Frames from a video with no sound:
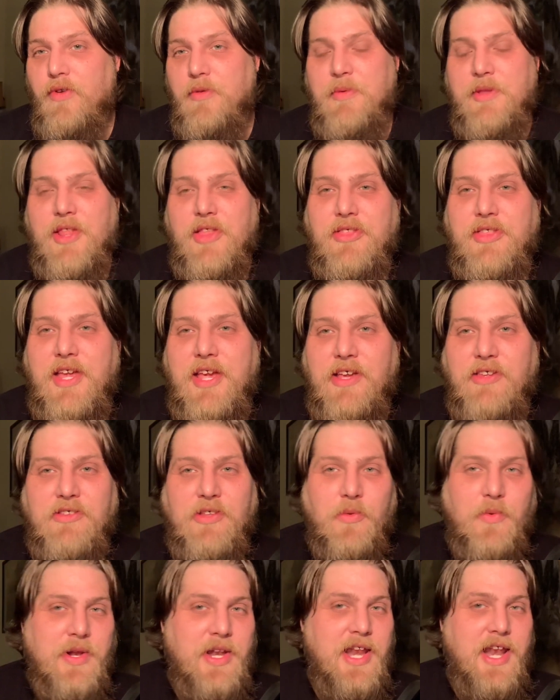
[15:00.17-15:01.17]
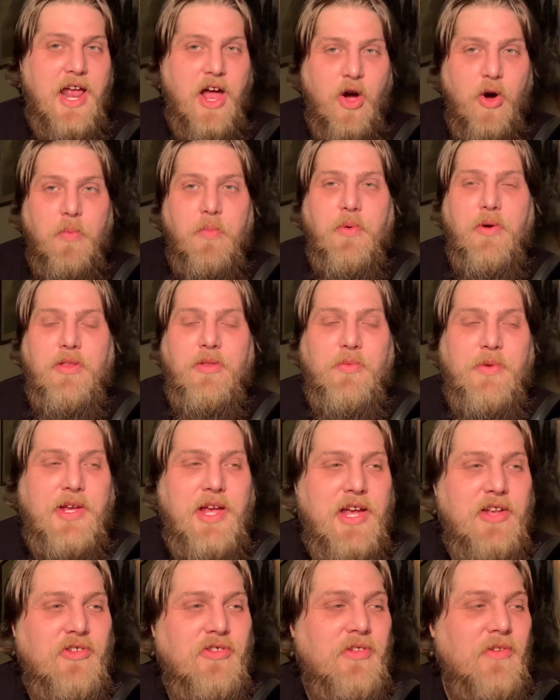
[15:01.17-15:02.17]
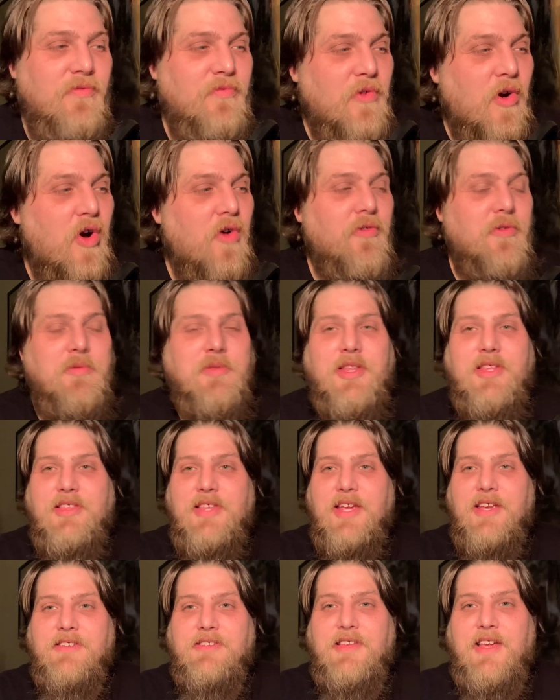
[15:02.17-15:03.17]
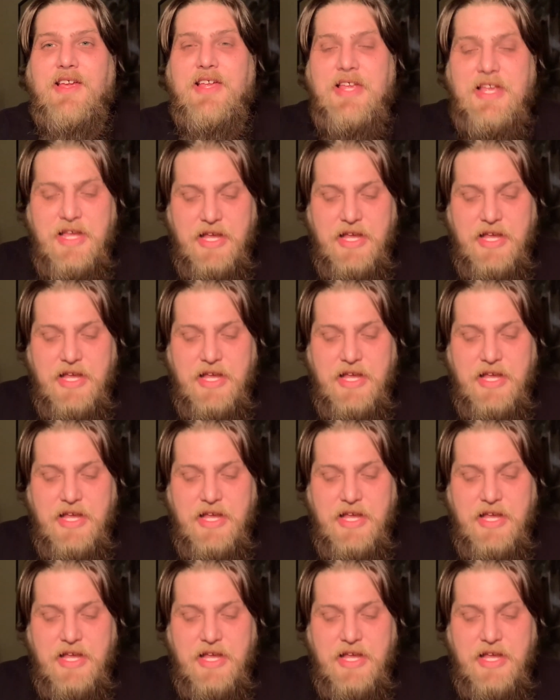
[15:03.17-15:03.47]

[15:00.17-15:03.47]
Him in the things that we need help with, and we can't just involve Him in the things that